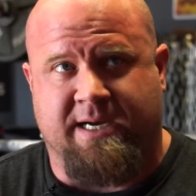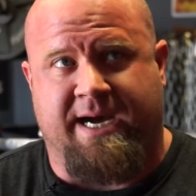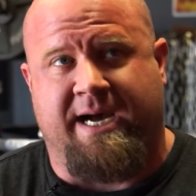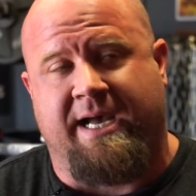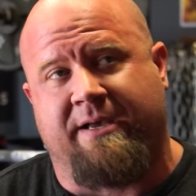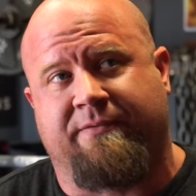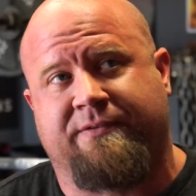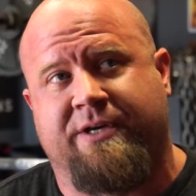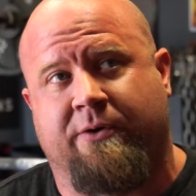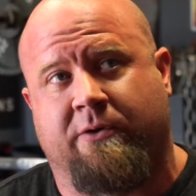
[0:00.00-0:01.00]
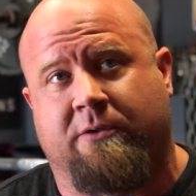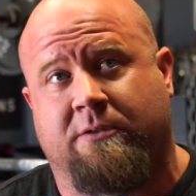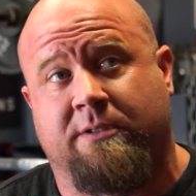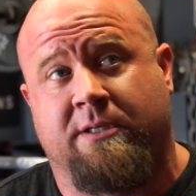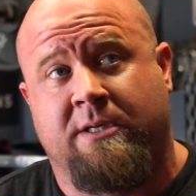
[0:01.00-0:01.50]
I've
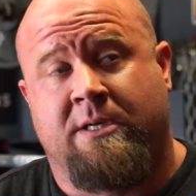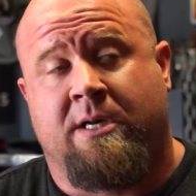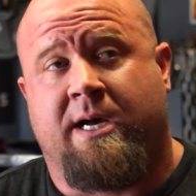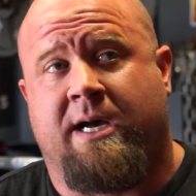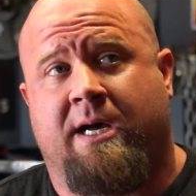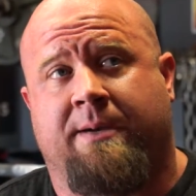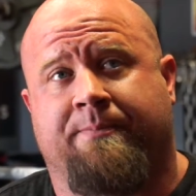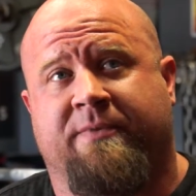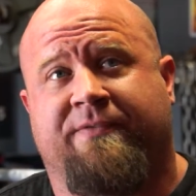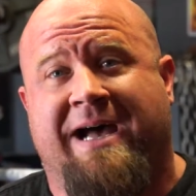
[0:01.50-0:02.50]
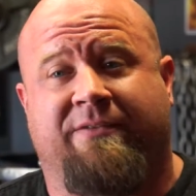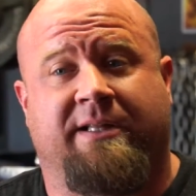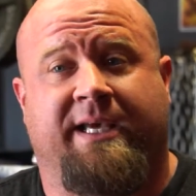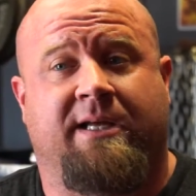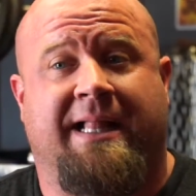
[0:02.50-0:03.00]
totaled 5
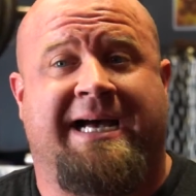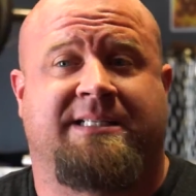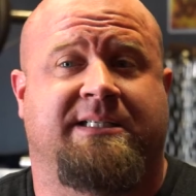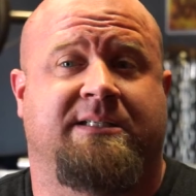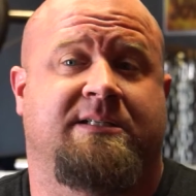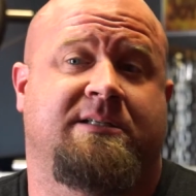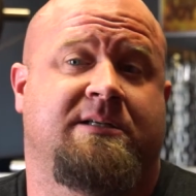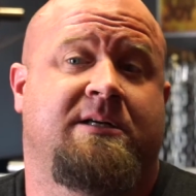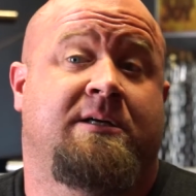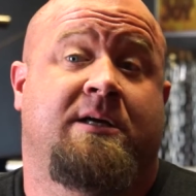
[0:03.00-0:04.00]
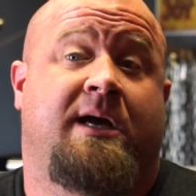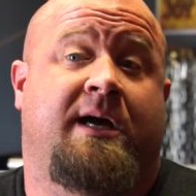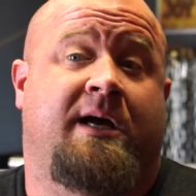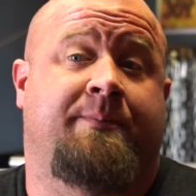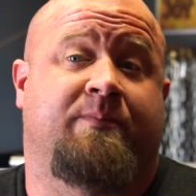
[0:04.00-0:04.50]
elite classes,
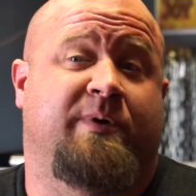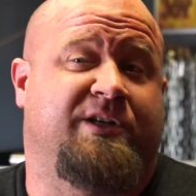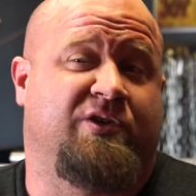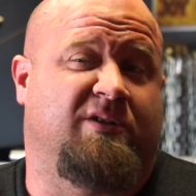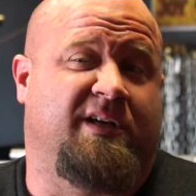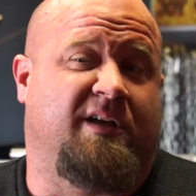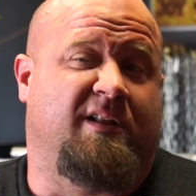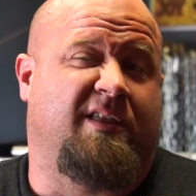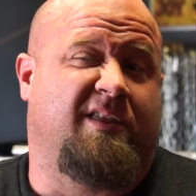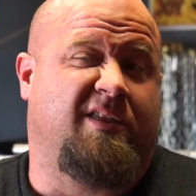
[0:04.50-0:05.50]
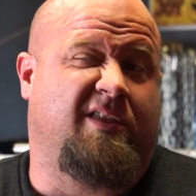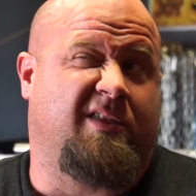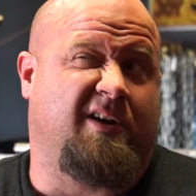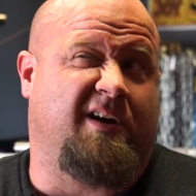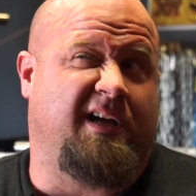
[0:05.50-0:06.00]
which only
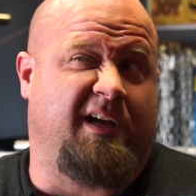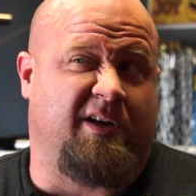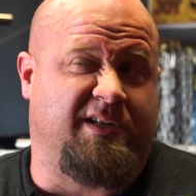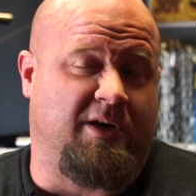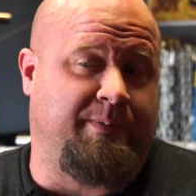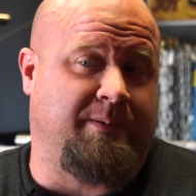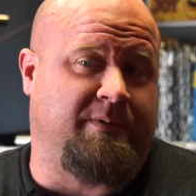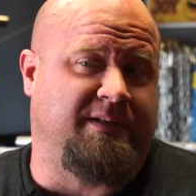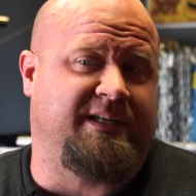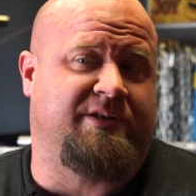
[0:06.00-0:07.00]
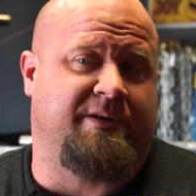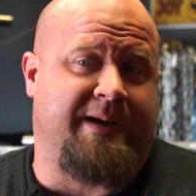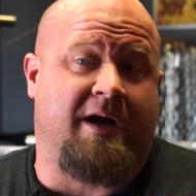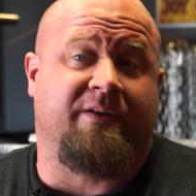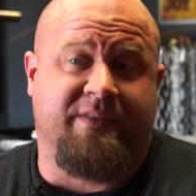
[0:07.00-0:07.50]
30 or so people in the history of
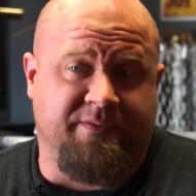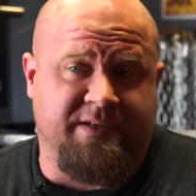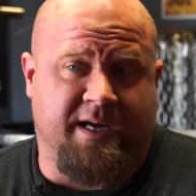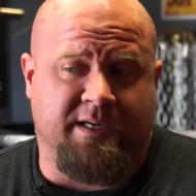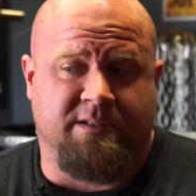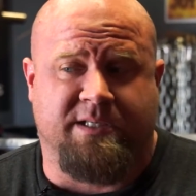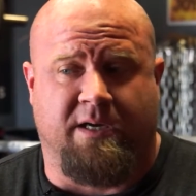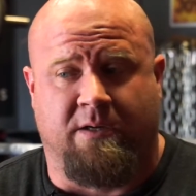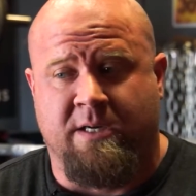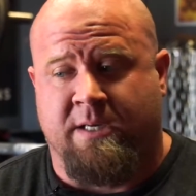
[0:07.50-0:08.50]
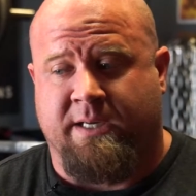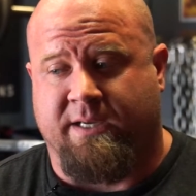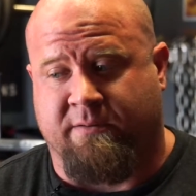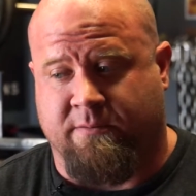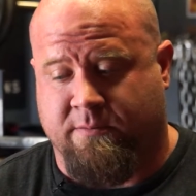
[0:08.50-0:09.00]
powerlifting have done. So
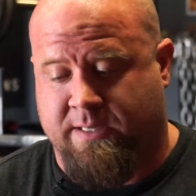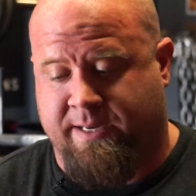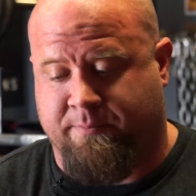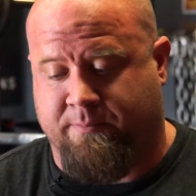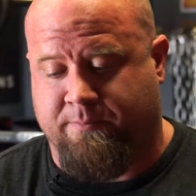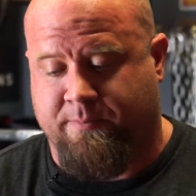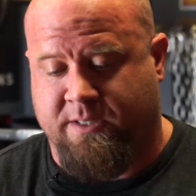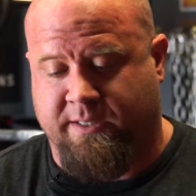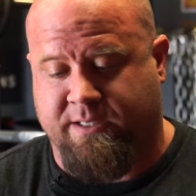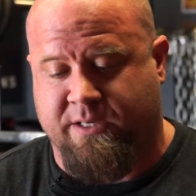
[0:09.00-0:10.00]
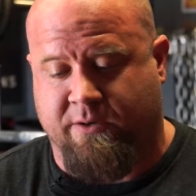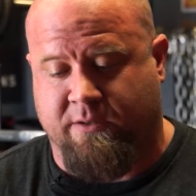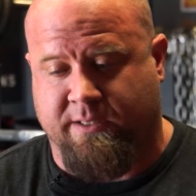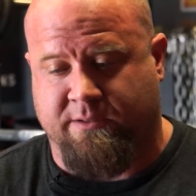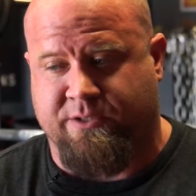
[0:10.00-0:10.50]
in elite
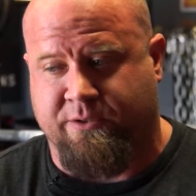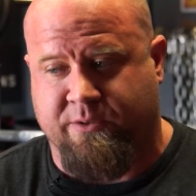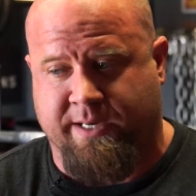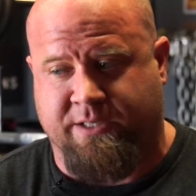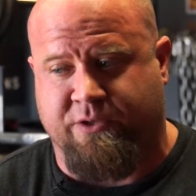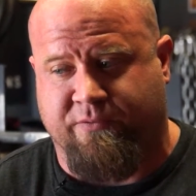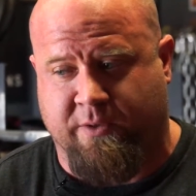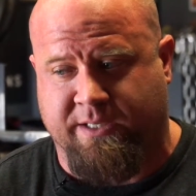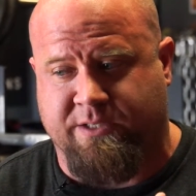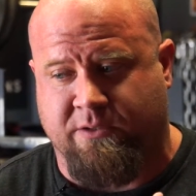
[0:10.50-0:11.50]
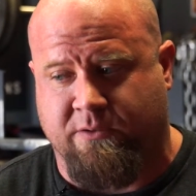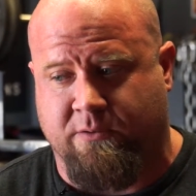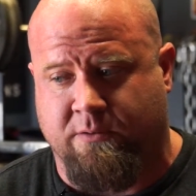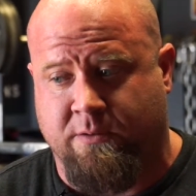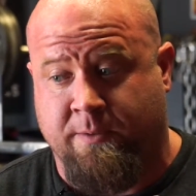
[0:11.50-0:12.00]
total in 220,
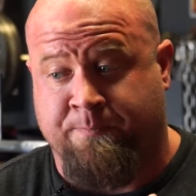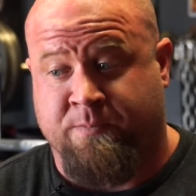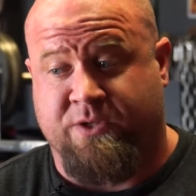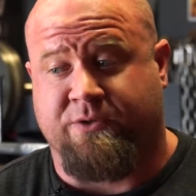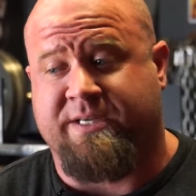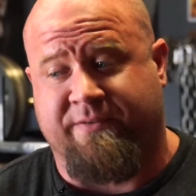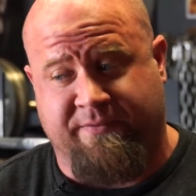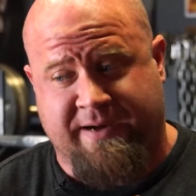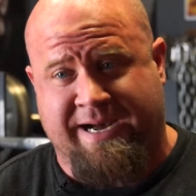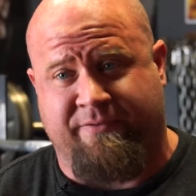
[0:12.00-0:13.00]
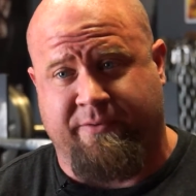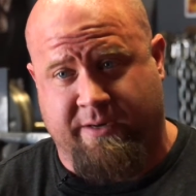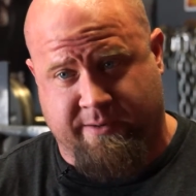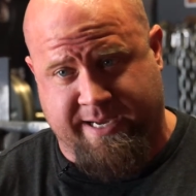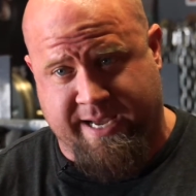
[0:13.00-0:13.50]
242, 275,
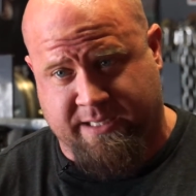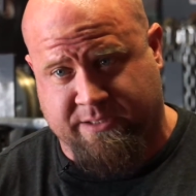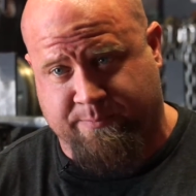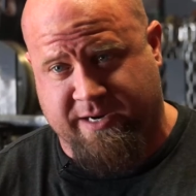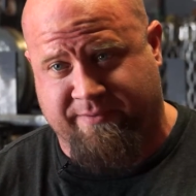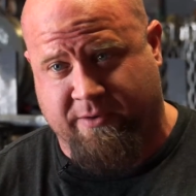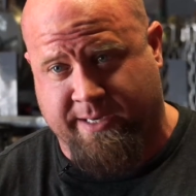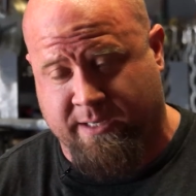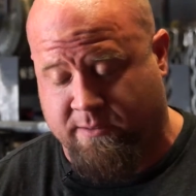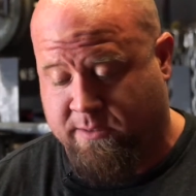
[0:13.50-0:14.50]
308, and super heavyweight.